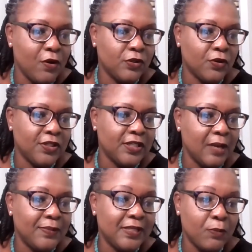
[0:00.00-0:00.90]
post or set
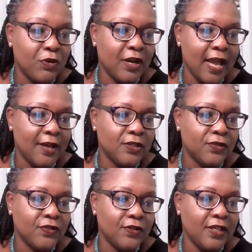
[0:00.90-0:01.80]
up separate counts
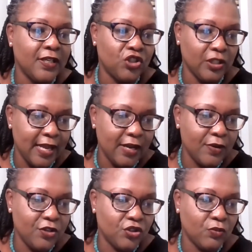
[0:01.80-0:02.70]
for each
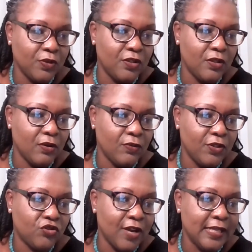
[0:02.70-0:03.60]
language? With
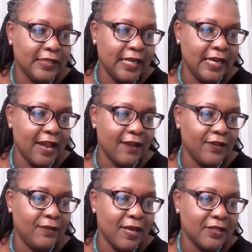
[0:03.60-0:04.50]
with translating
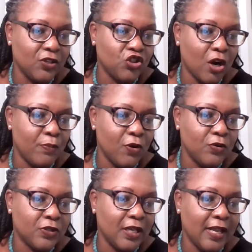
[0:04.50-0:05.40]
every message, our
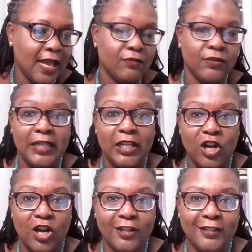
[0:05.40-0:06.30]
posts can get really
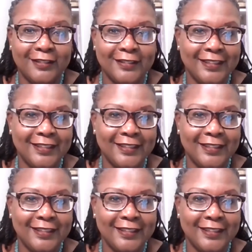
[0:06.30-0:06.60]
long.